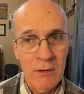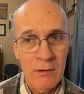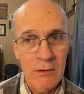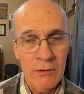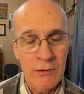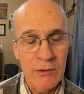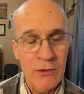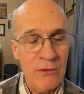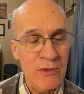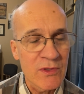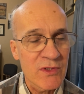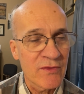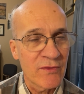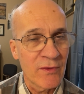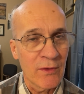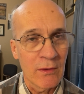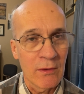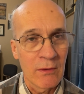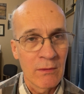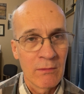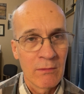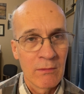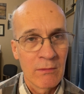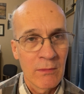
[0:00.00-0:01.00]

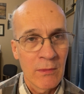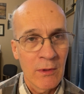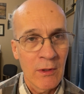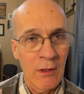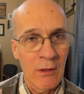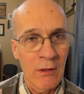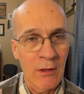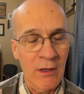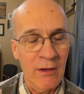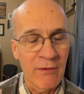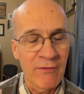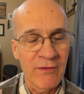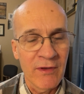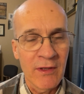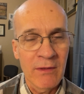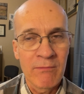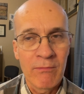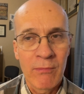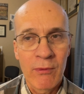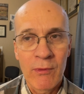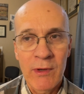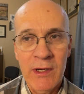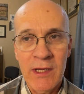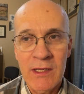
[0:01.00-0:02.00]
useful, or if
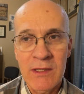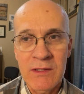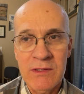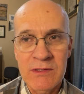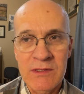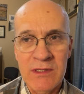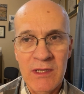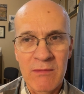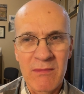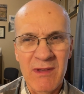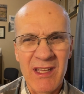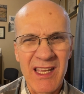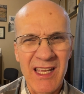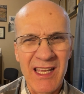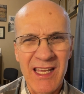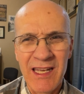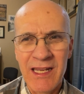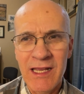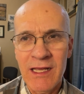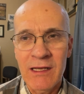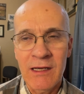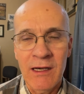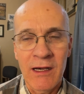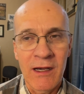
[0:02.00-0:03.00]
it brings them
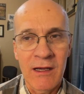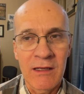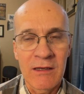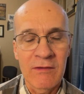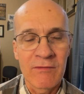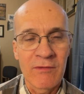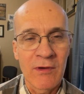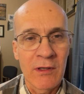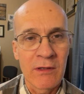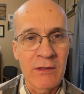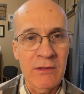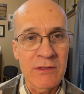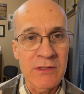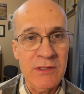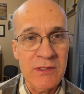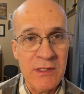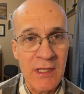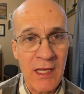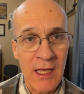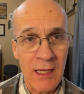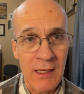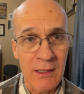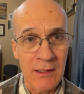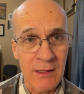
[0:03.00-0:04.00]
any kind of
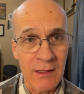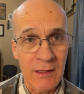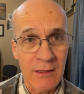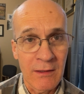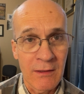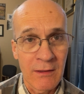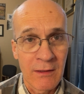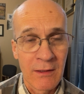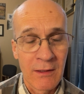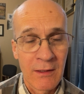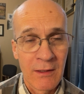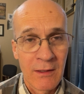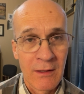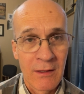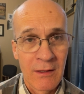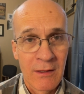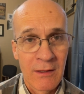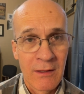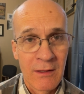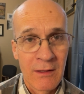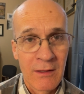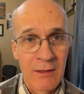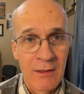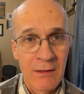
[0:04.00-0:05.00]
understanding,
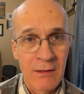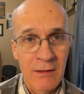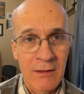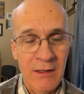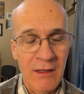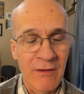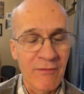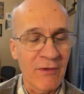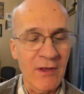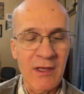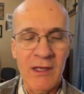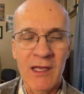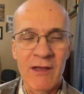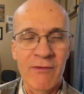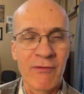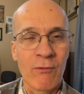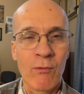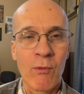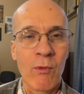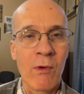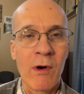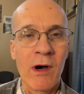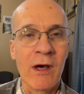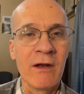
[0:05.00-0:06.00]
if, if
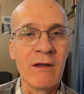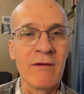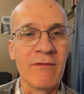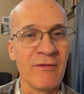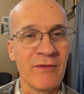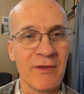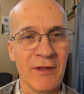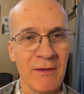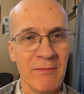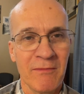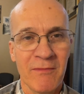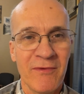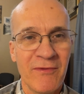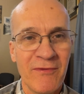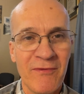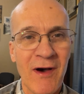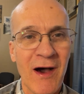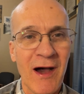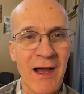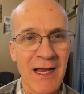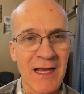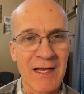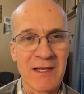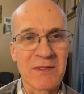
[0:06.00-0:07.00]
one of them
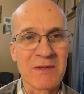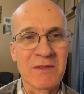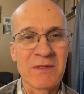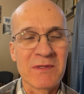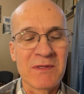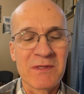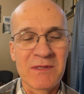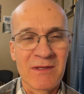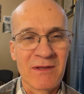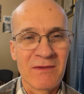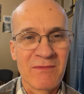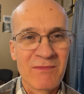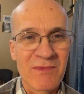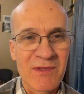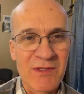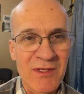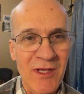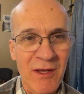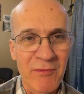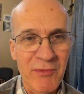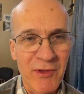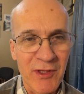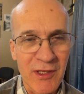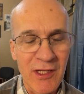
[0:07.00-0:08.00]
finds
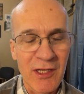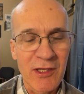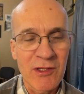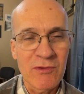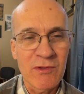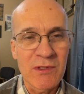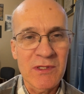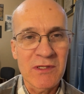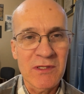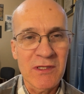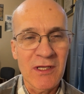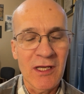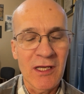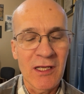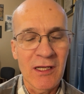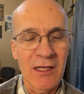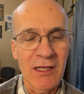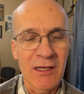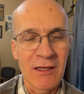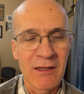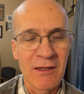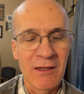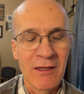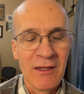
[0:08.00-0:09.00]
something interesting
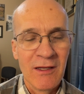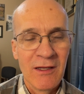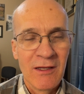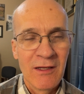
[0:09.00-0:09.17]
and